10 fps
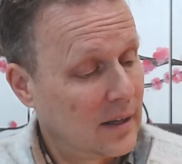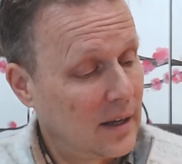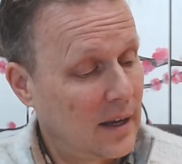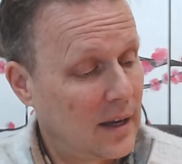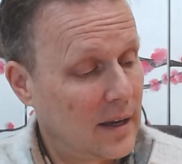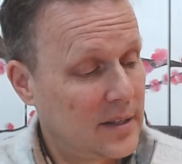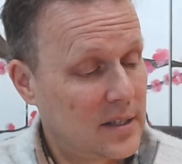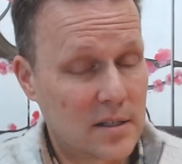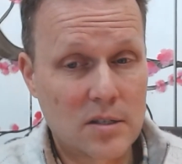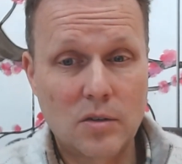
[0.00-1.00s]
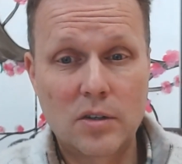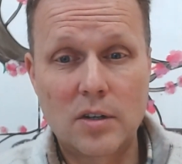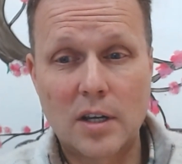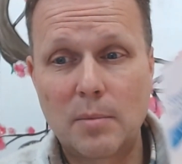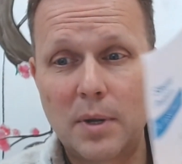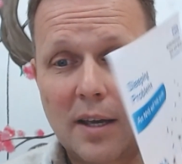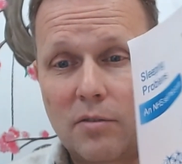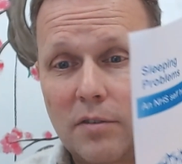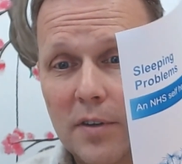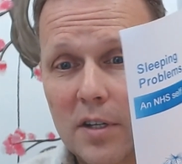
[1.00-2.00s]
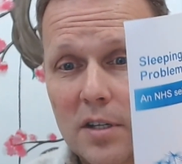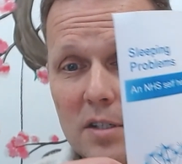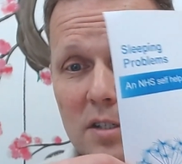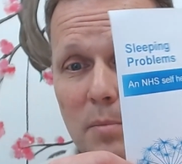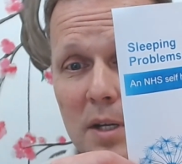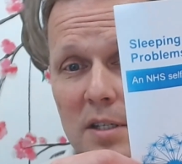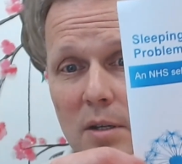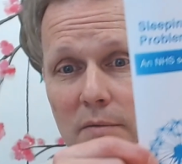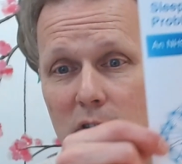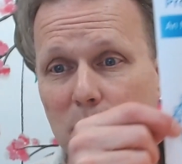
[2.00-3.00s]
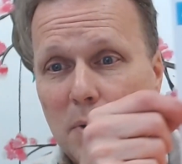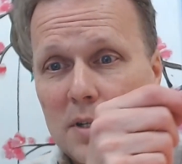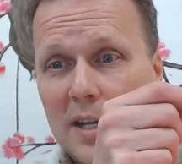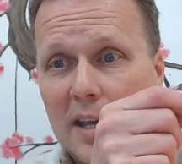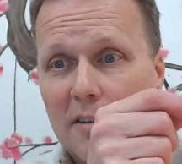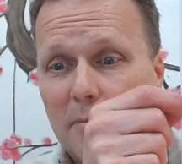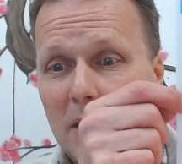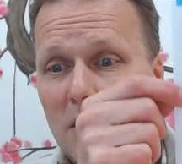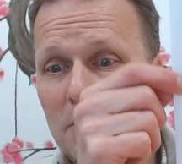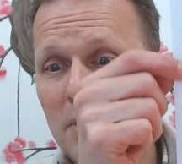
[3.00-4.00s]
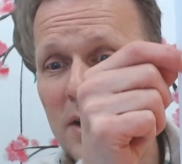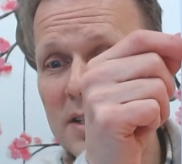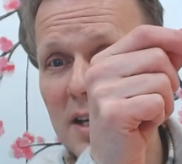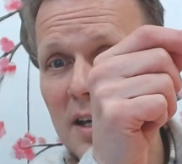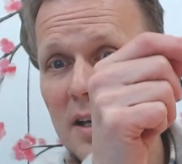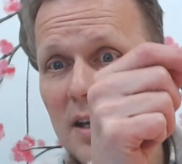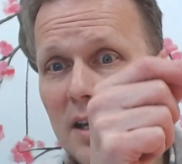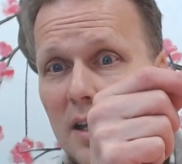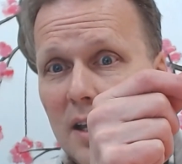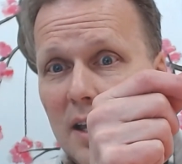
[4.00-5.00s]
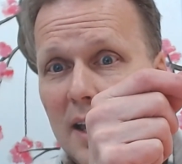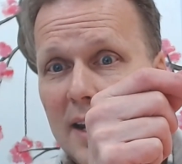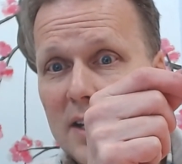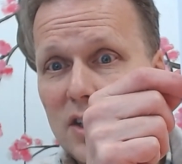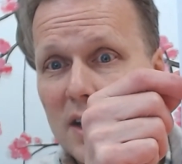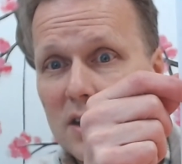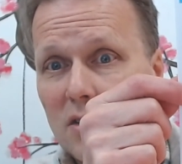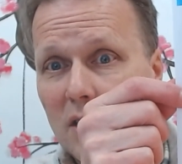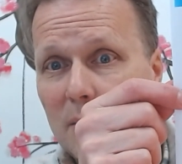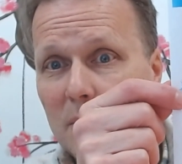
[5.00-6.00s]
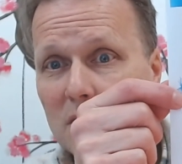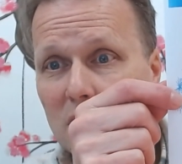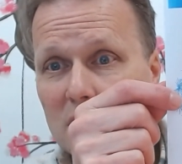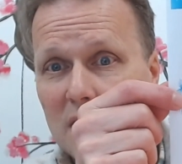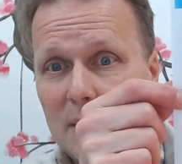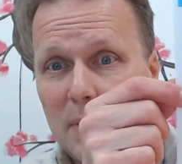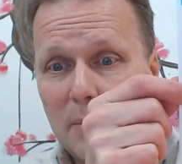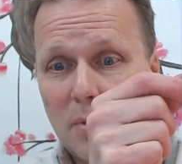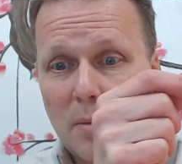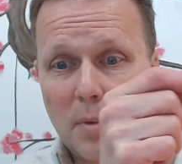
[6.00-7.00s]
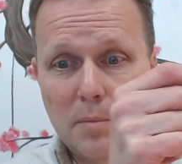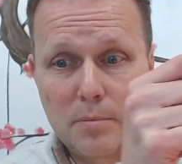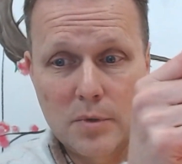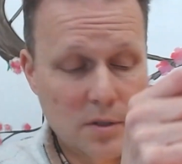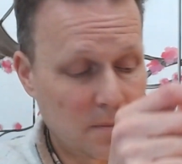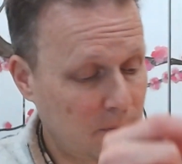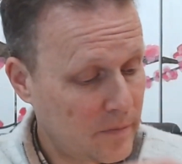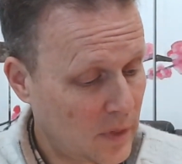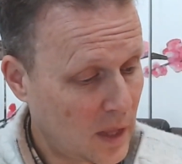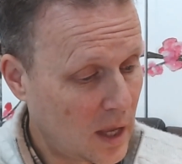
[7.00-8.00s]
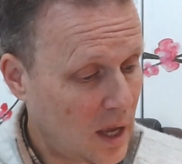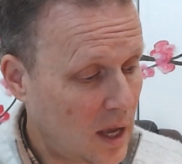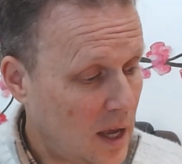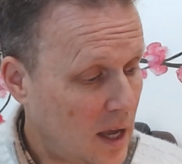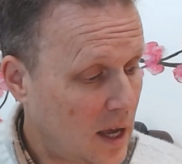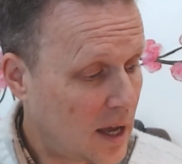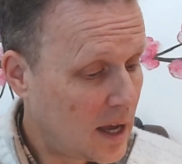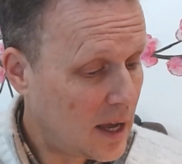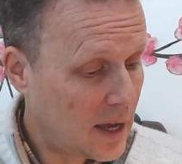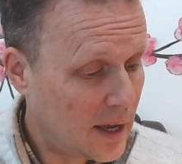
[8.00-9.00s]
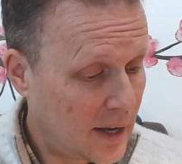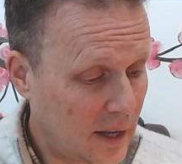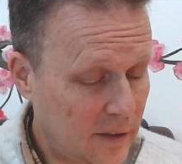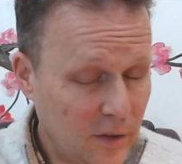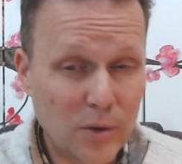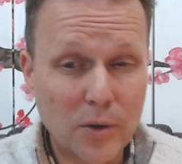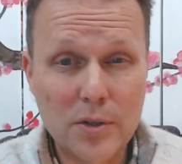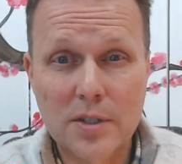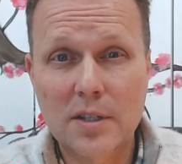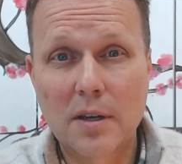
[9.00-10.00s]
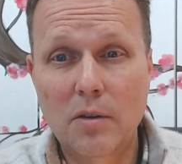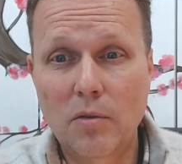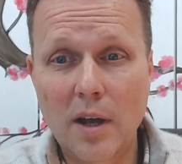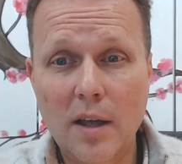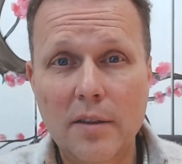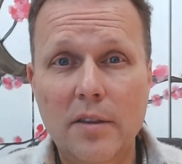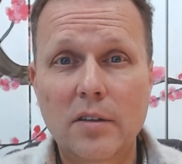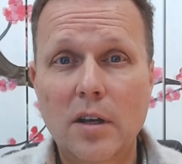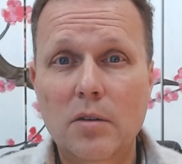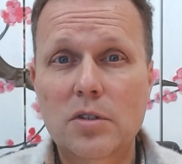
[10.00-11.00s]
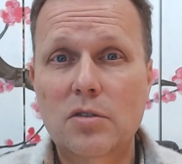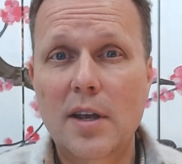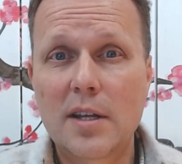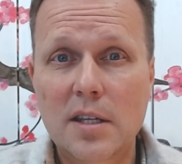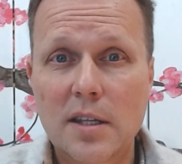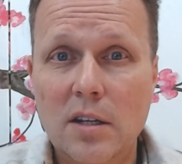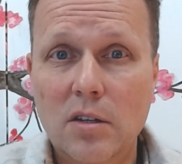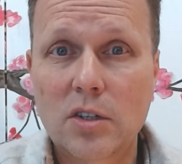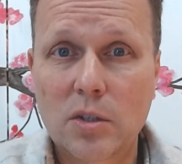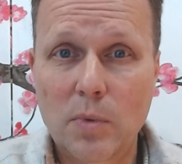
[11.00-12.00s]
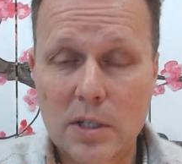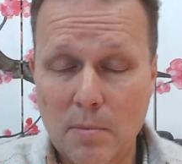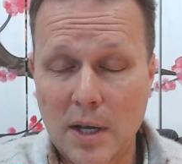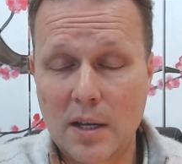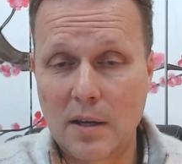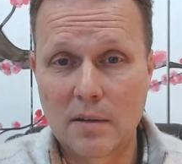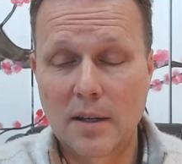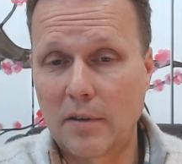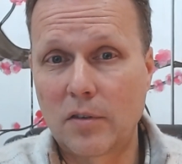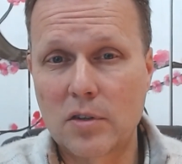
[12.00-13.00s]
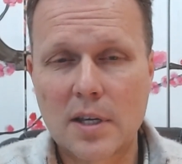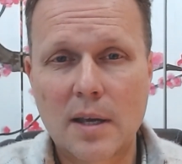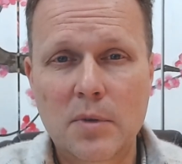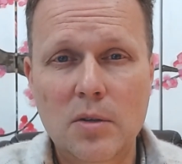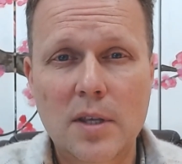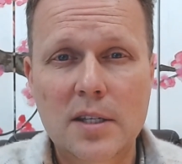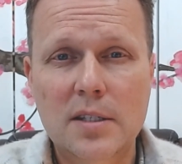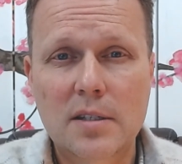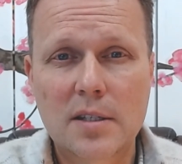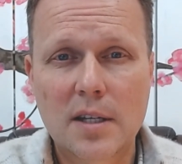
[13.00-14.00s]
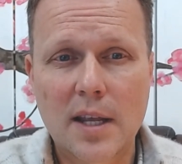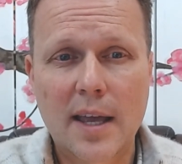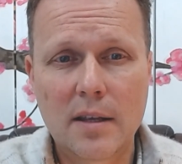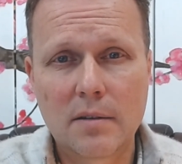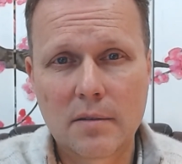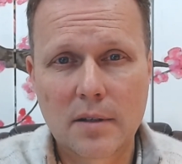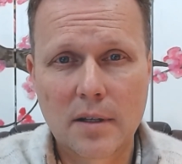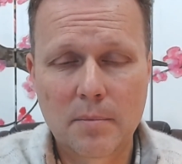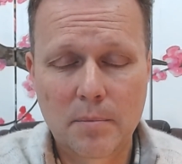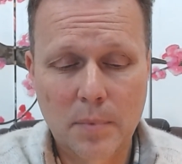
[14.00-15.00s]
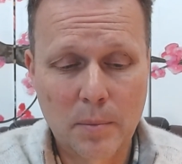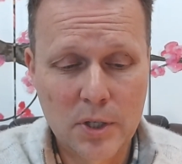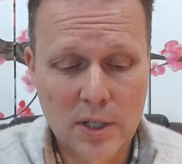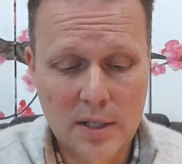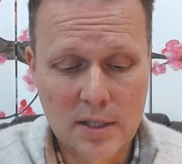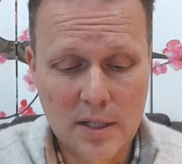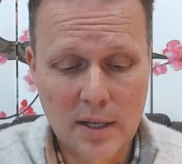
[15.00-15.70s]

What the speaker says: This is the sort of document I'd refer to somebody to do. I've just printed out off my own printer, NHS document on sleeping problems. And I thought, rather than go straight into the induction, which I may, if I've got time, do this today and publish it